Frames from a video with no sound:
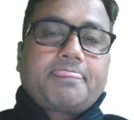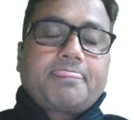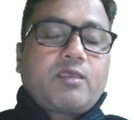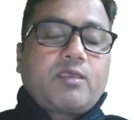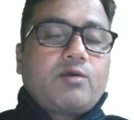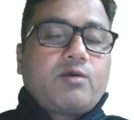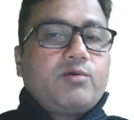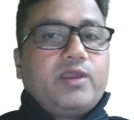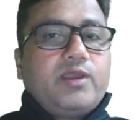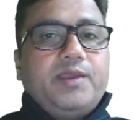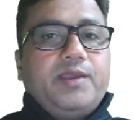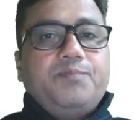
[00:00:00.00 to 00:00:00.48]

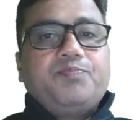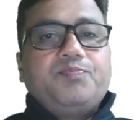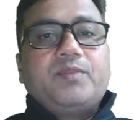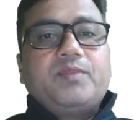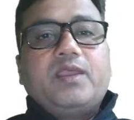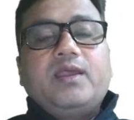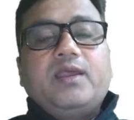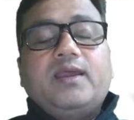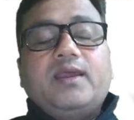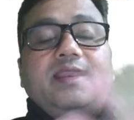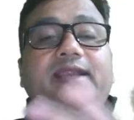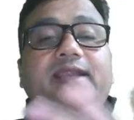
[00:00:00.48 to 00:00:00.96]
Okay,
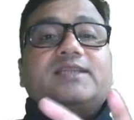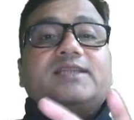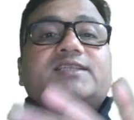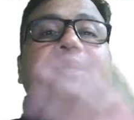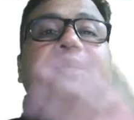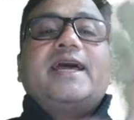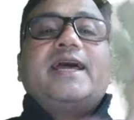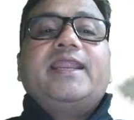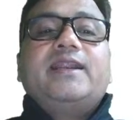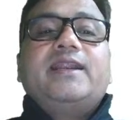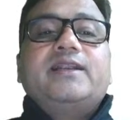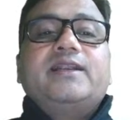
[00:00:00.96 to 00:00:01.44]
let's
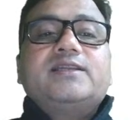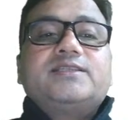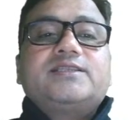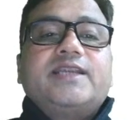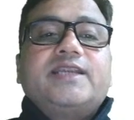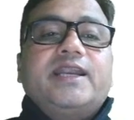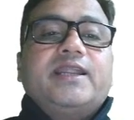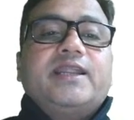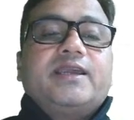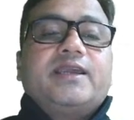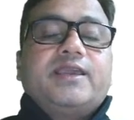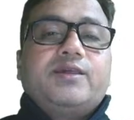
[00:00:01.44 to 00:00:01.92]
try and
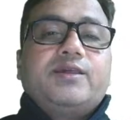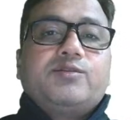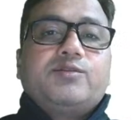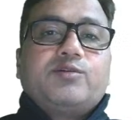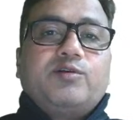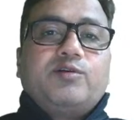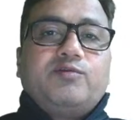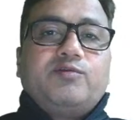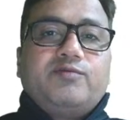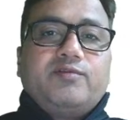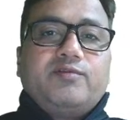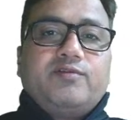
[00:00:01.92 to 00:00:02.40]
understand a case
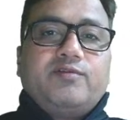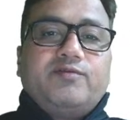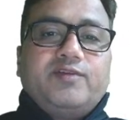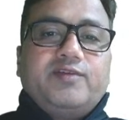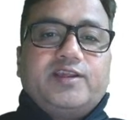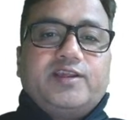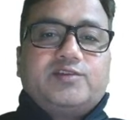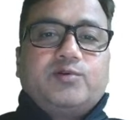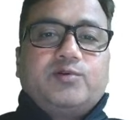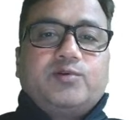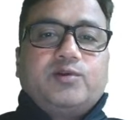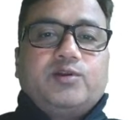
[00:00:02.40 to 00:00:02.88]
of
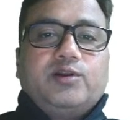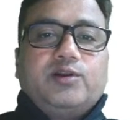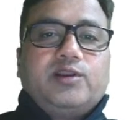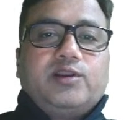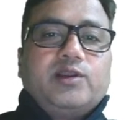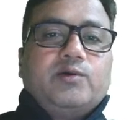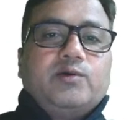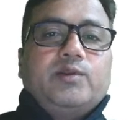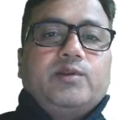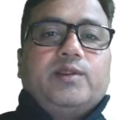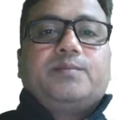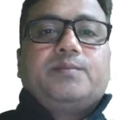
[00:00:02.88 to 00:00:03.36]
freshwater
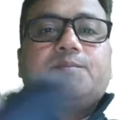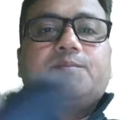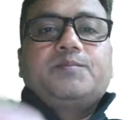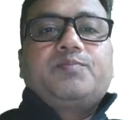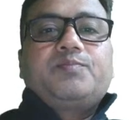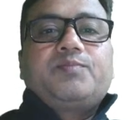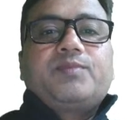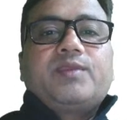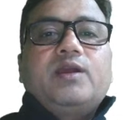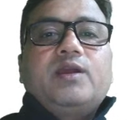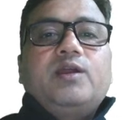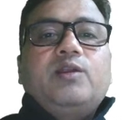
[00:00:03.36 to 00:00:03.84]
drowning.
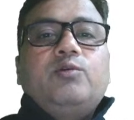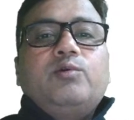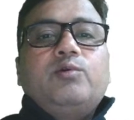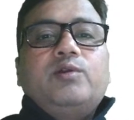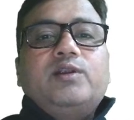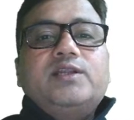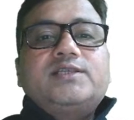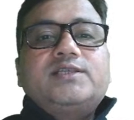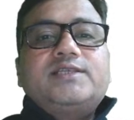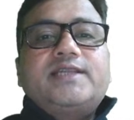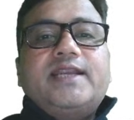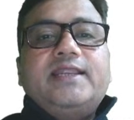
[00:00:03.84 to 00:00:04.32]
To
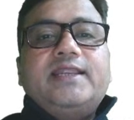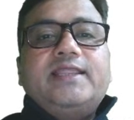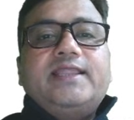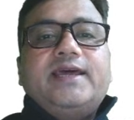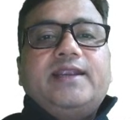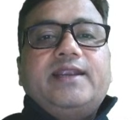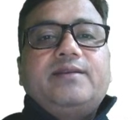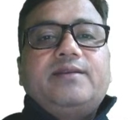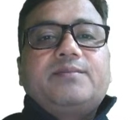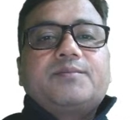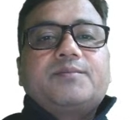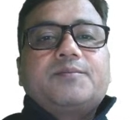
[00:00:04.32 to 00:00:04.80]
understand
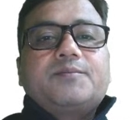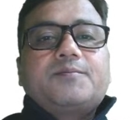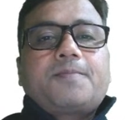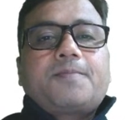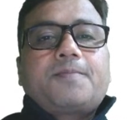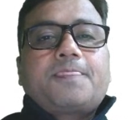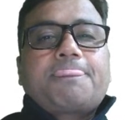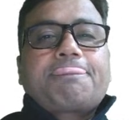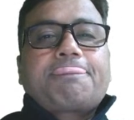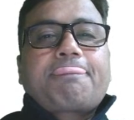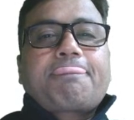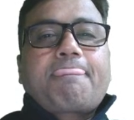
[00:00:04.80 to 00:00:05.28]
that,
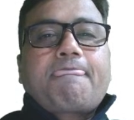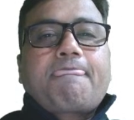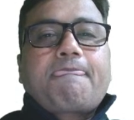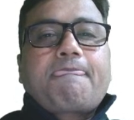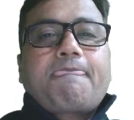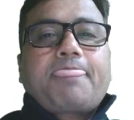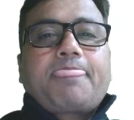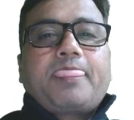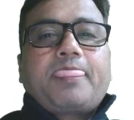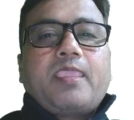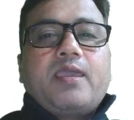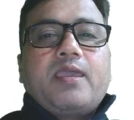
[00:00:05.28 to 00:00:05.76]

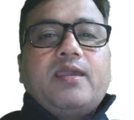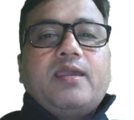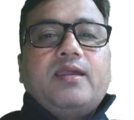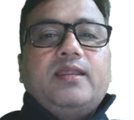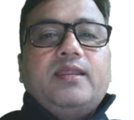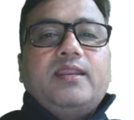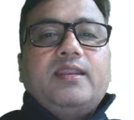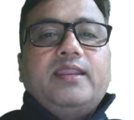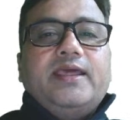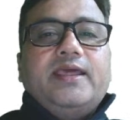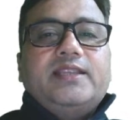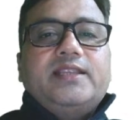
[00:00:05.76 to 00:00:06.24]

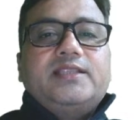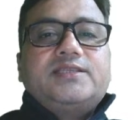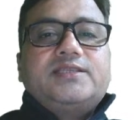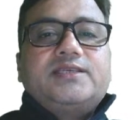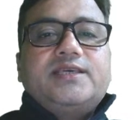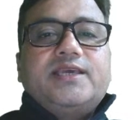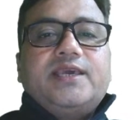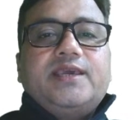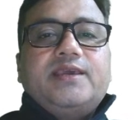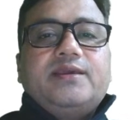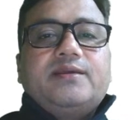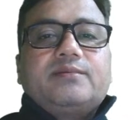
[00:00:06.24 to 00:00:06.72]
let's
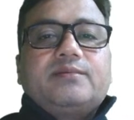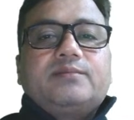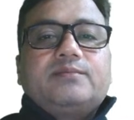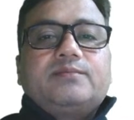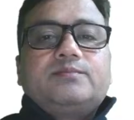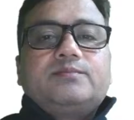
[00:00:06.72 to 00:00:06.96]
say